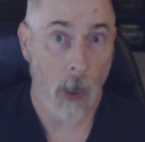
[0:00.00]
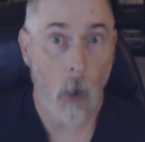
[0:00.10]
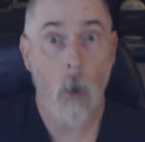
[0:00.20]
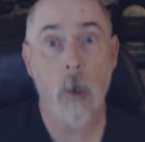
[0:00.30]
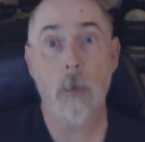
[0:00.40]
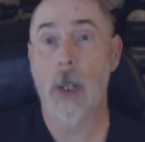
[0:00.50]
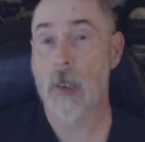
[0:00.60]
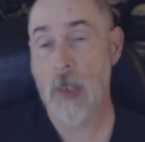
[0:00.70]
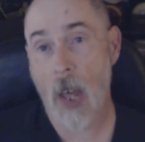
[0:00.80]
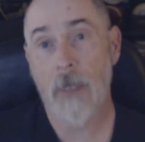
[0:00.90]
my goals, but
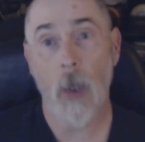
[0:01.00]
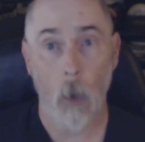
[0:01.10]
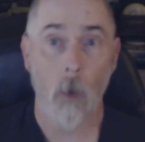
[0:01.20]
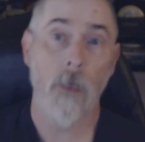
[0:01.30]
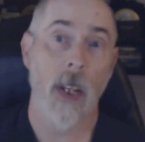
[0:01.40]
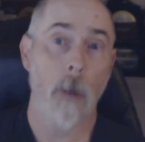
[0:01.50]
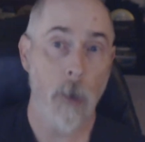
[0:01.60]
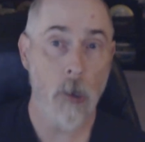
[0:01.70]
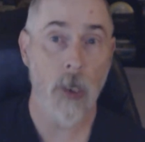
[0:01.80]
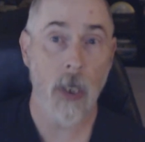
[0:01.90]
it's not the only thing I'm
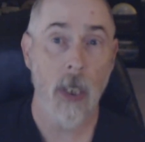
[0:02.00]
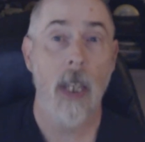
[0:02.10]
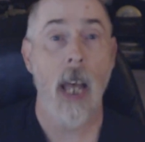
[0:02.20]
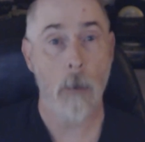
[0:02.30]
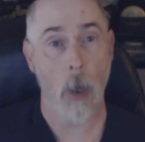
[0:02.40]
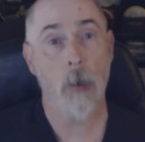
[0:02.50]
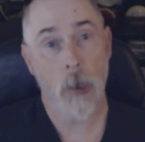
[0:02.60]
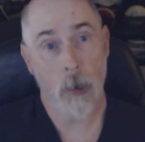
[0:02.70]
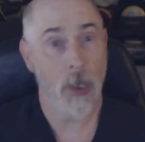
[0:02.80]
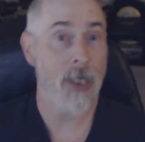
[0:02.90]
using. I'm
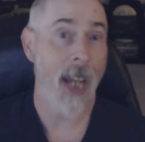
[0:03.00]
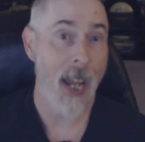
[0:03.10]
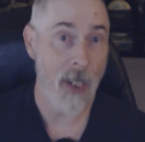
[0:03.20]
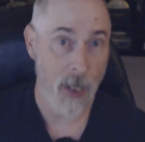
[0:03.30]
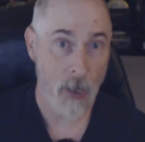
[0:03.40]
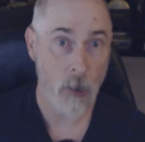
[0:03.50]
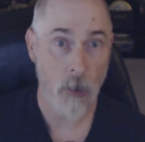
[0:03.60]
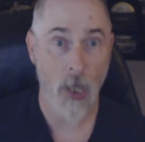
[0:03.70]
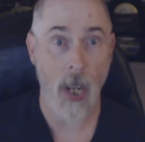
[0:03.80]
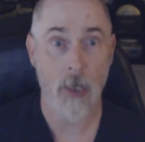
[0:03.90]
also using diet and
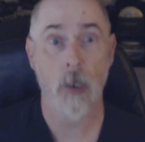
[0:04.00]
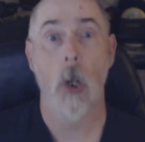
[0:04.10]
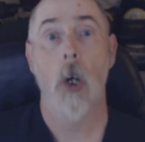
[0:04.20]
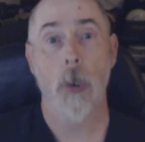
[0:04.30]
exercise.